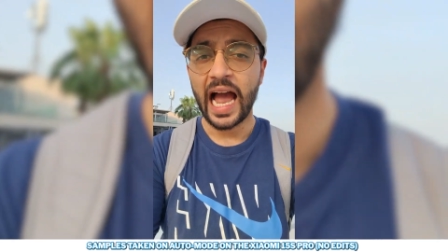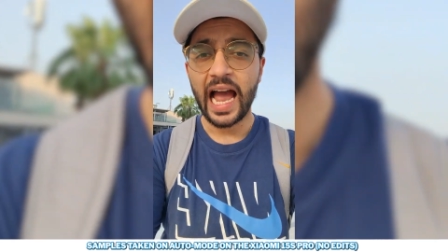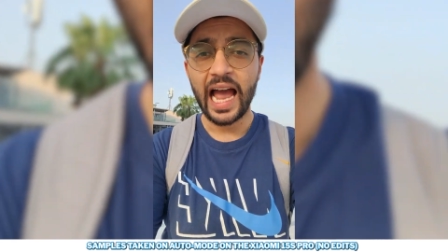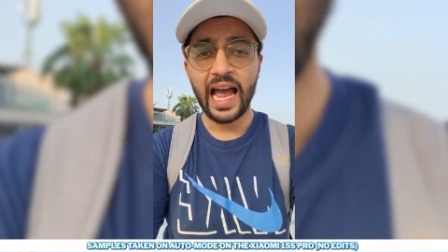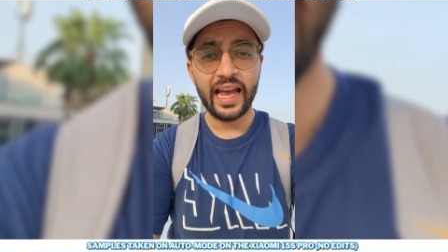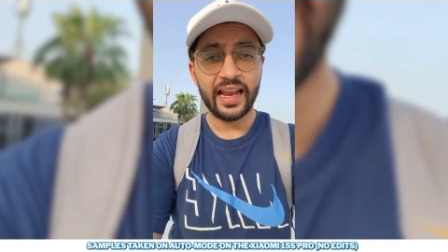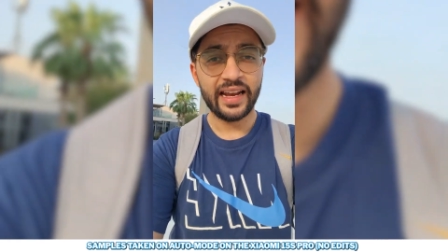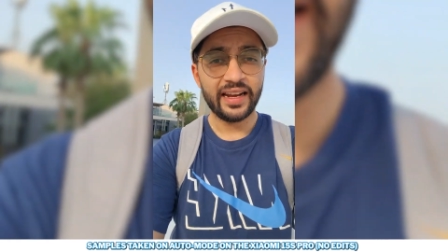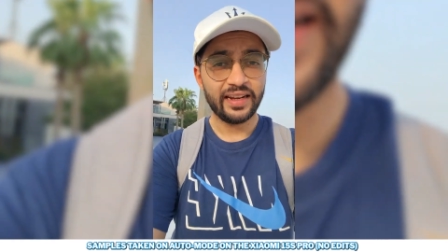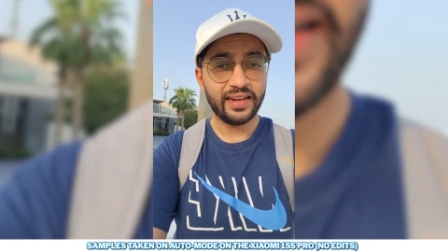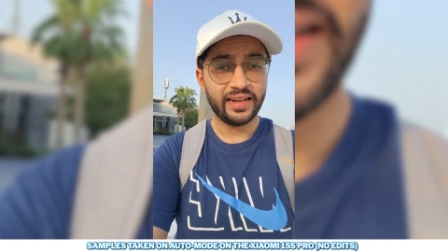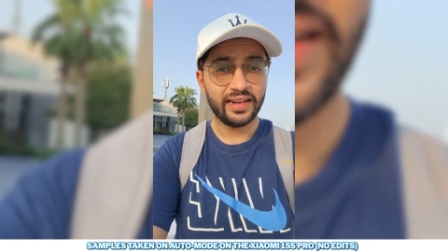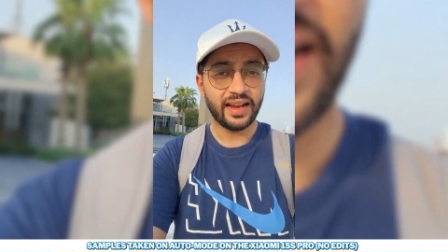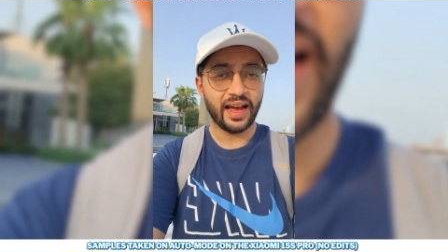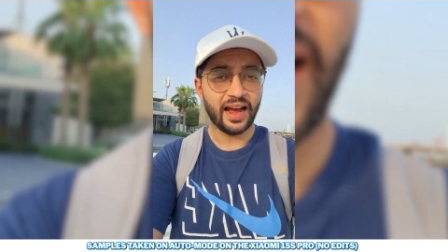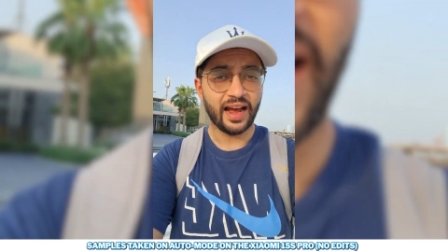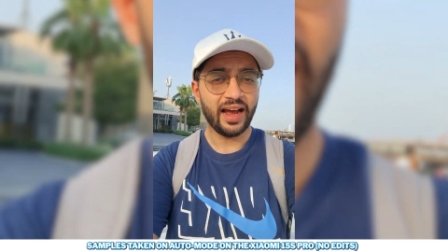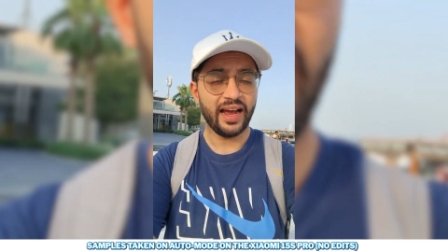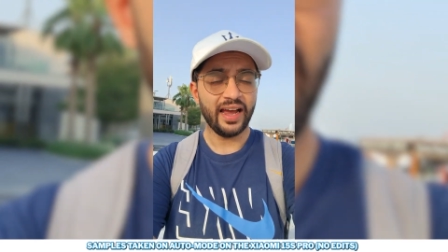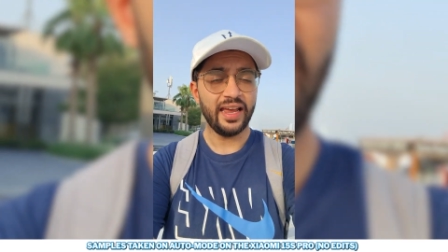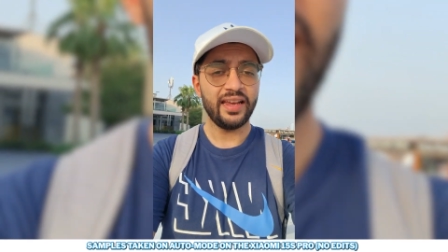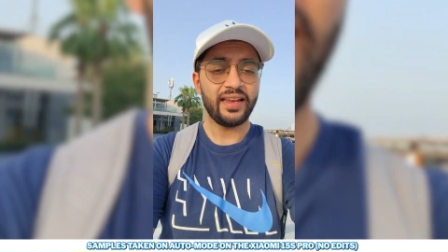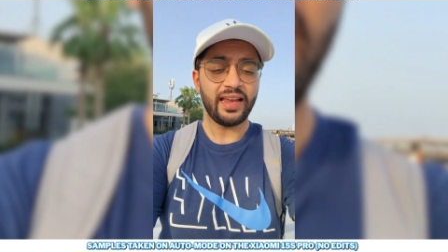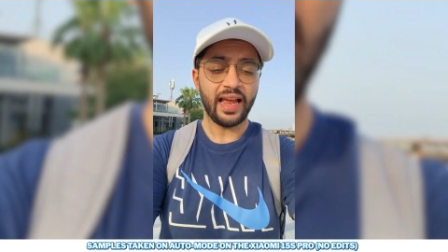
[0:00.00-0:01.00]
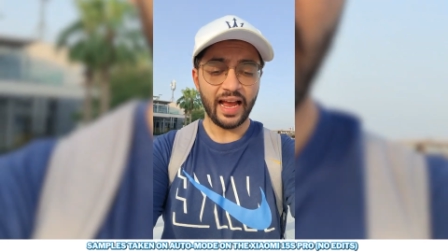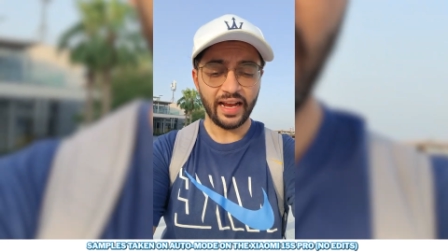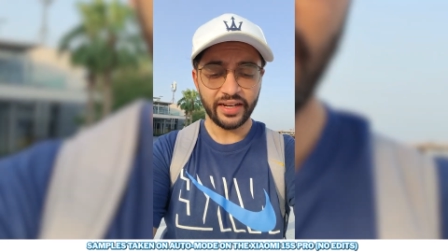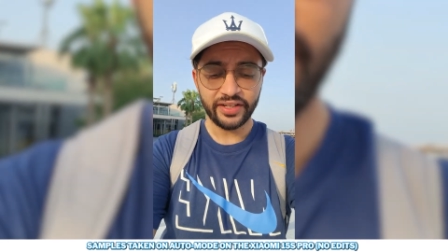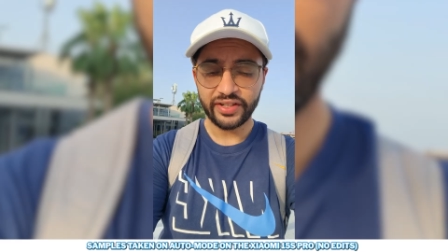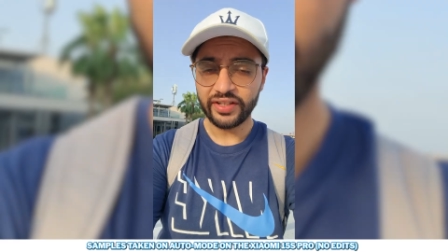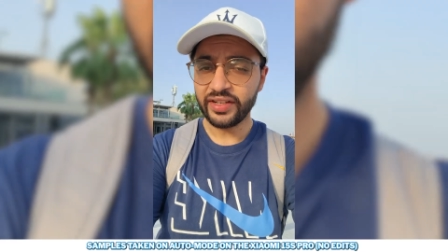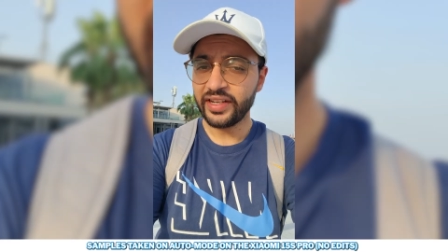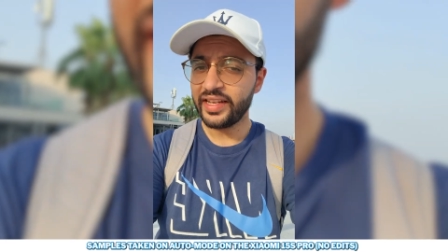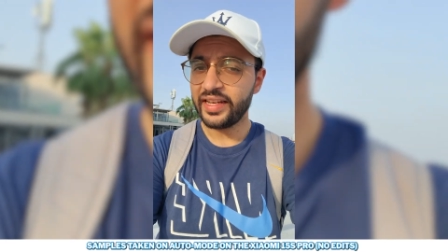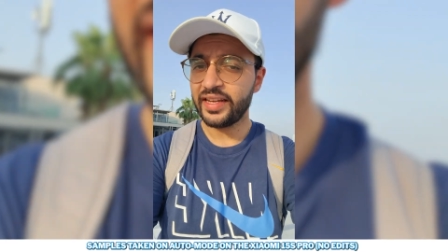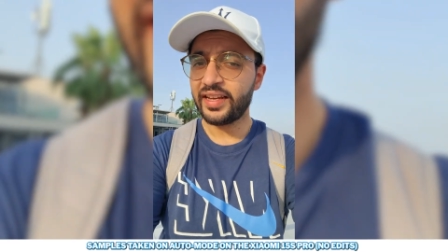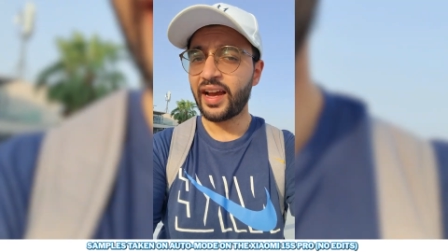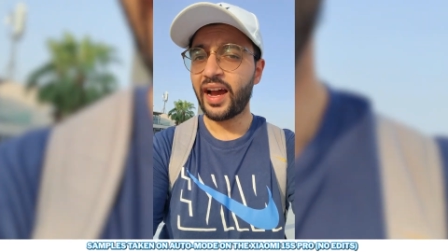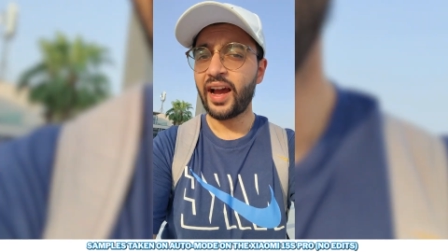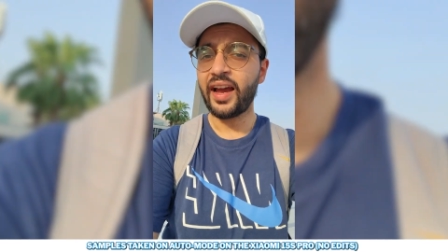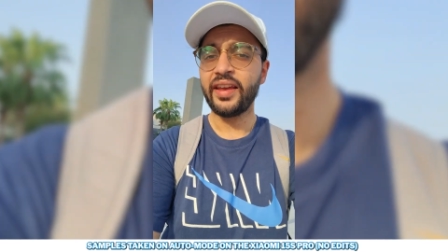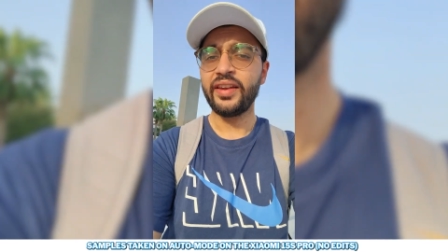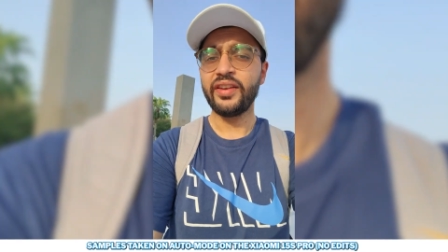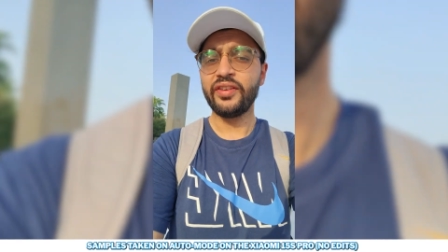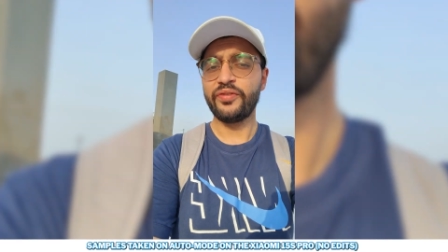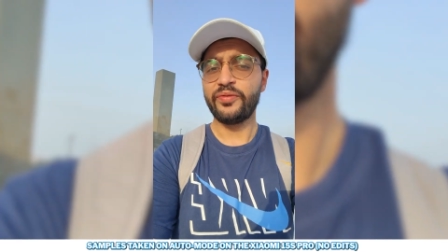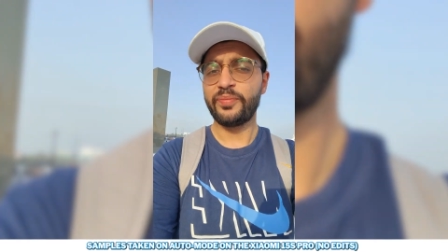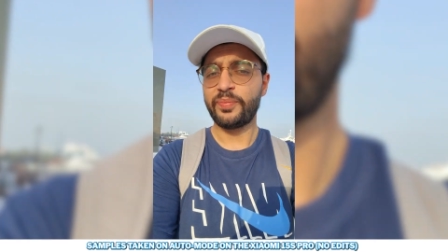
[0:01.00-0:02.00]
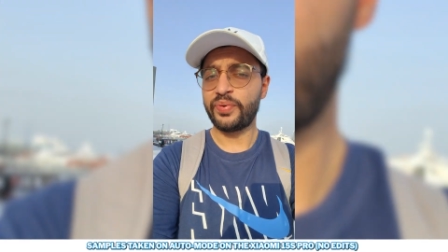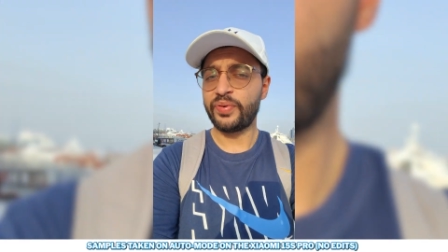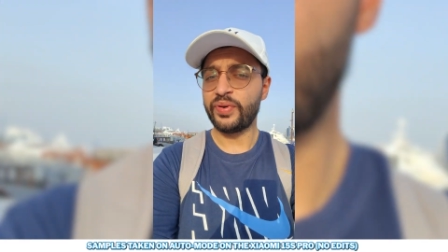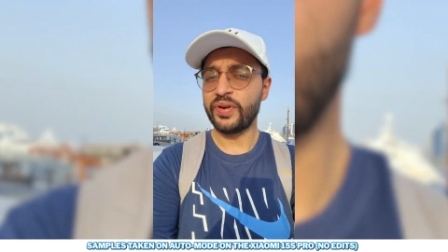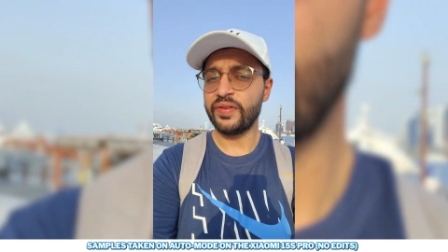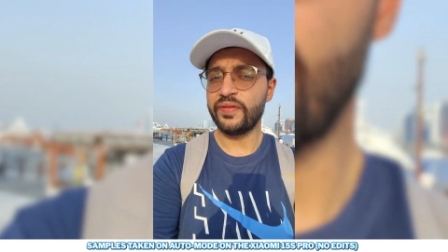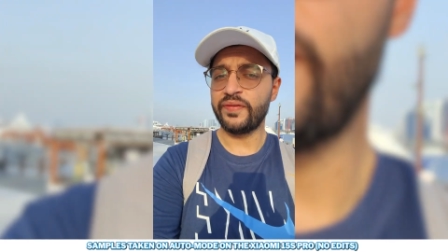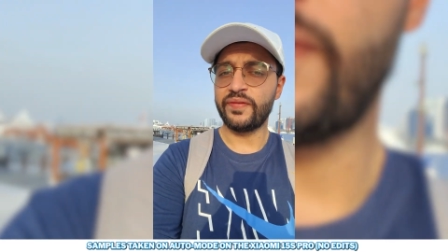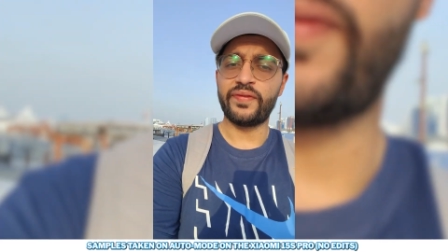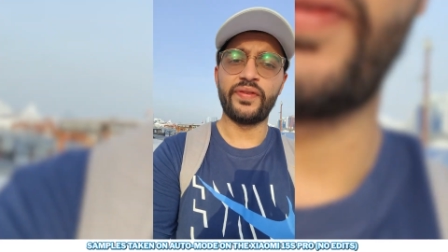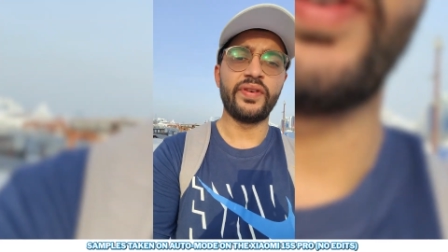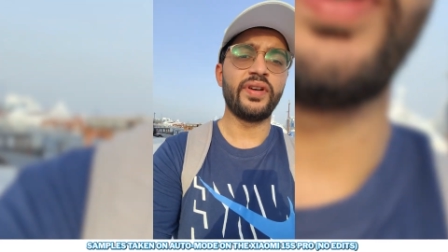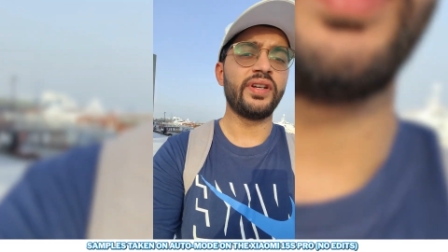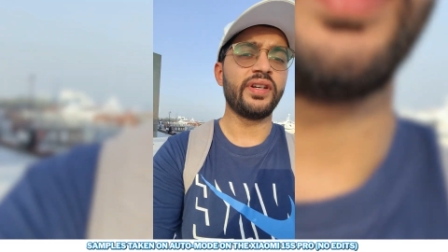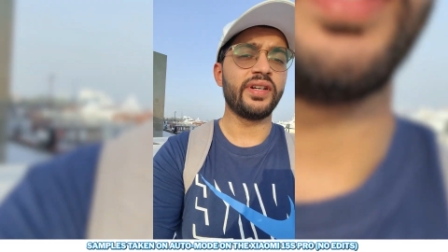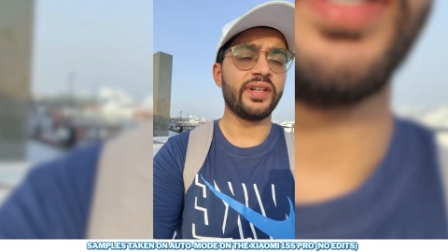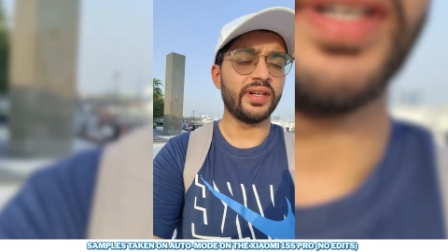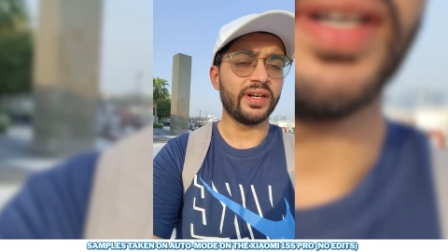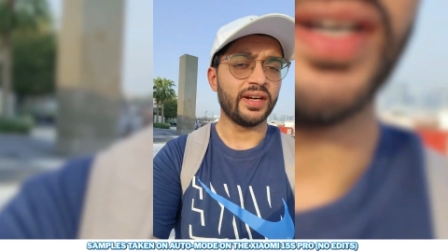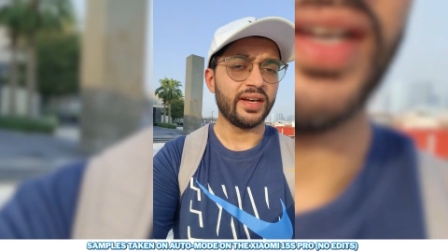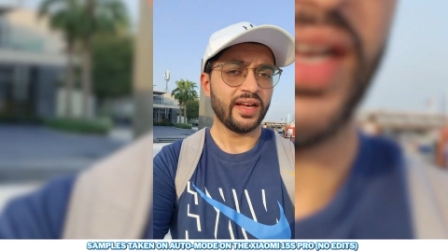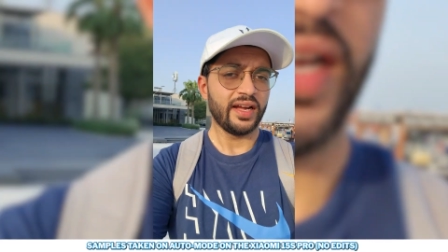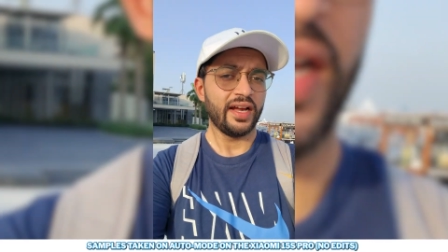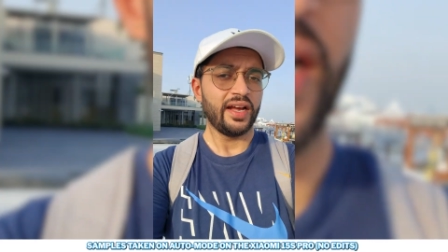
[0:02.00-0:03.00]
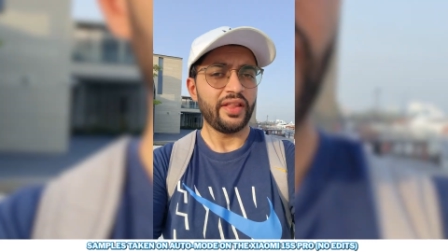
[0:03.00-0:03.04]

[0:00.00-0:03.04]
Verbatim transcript: and I actually kind of prefer